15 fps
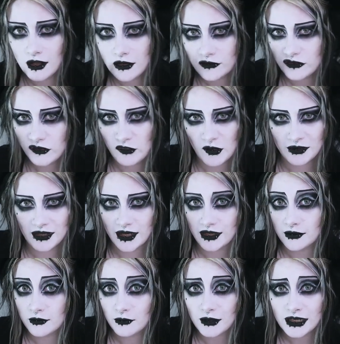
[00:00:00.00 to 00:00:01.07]
lot of you are probably like
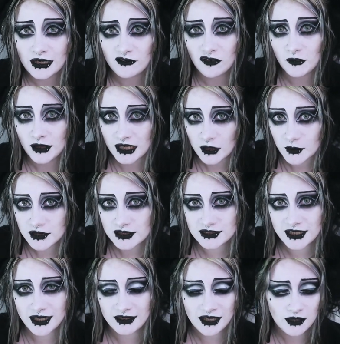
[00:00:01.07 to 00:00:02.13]
completely familiar with this
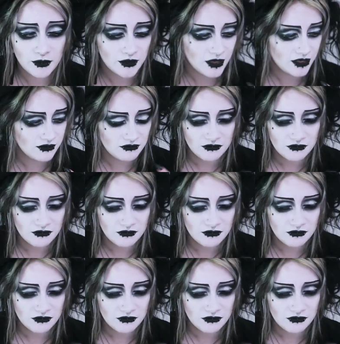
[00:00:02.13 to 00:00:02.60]
technique, but I'd